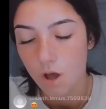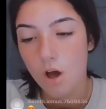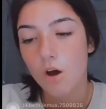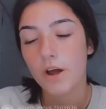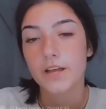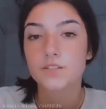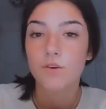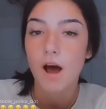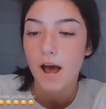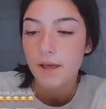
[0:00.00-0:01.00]
Okay, so
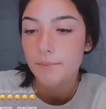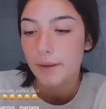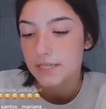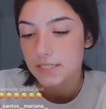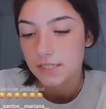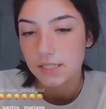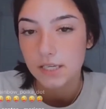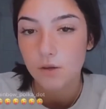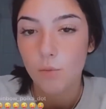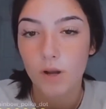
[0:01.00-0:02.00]
I
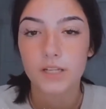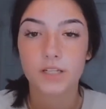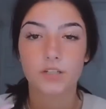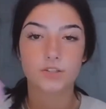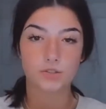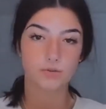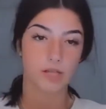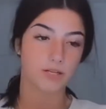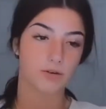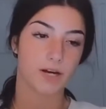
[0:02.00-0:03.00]
basically wanted to
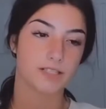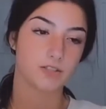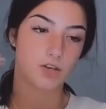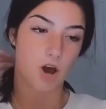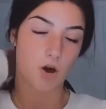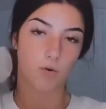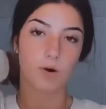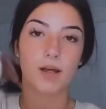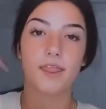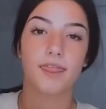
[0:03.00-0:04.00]
let you guys
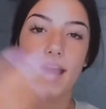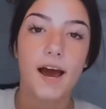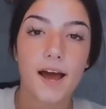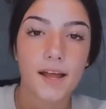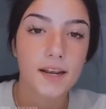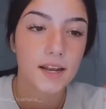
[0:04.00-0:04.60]
know that